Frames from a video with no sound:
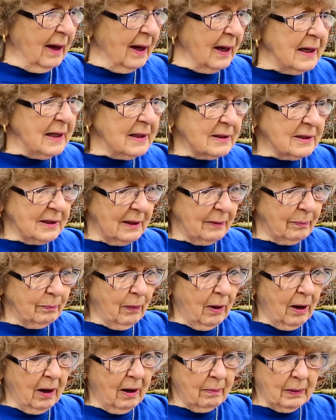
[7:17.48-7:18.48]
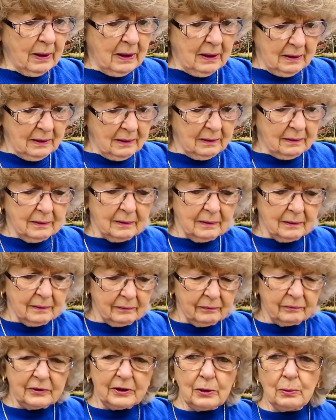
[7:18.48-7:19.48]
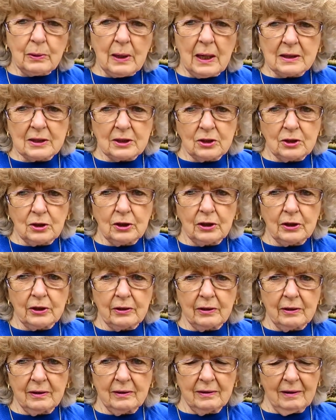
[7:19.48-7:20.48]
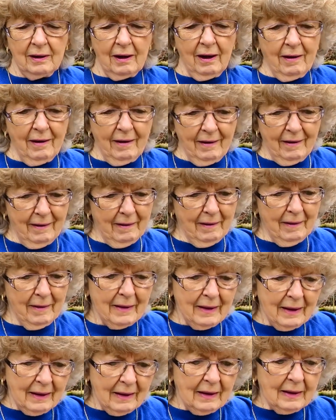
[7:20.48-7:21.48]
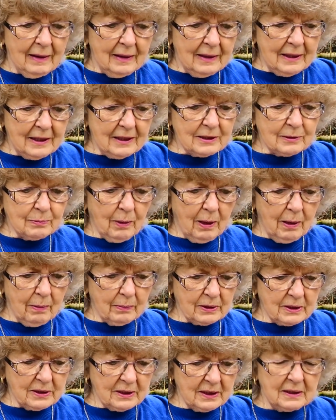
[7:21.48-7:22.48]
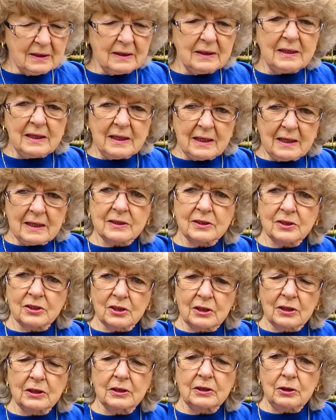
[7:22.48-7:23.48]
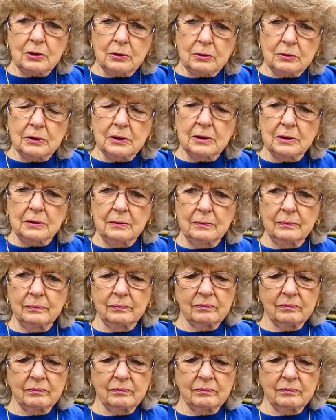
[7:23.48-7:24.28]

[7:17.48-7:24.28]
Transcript: He said, Mama, do I stutter? His mama said, yes, son, you do.